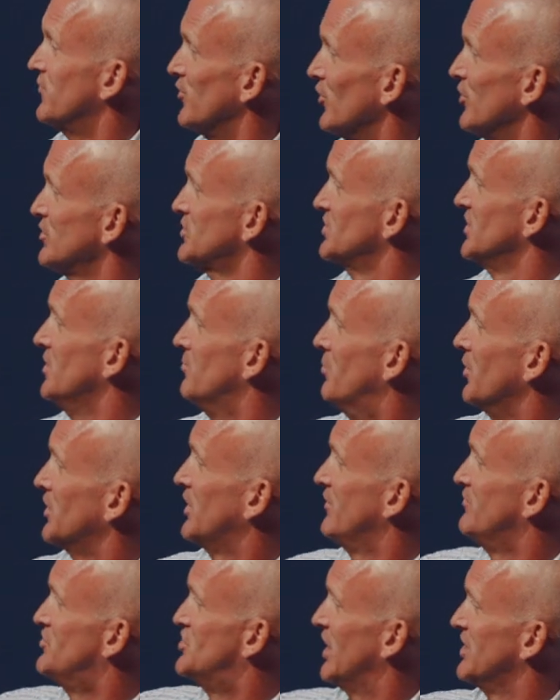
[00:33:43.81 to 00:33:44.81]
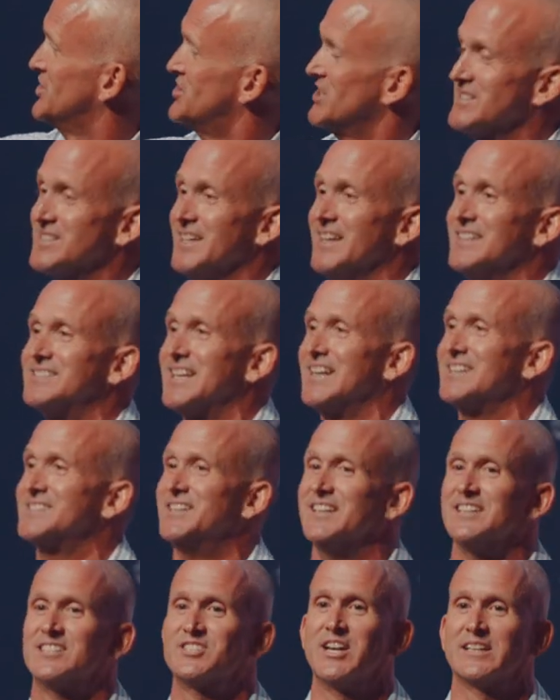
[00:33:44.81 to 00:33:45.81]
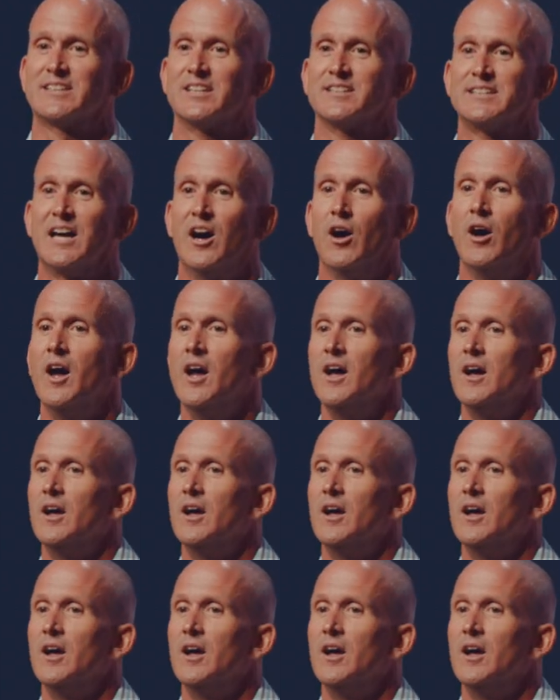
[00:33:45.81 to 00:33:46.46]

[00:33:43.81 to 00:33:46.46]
verse in the book of Judges, it says this, check this out.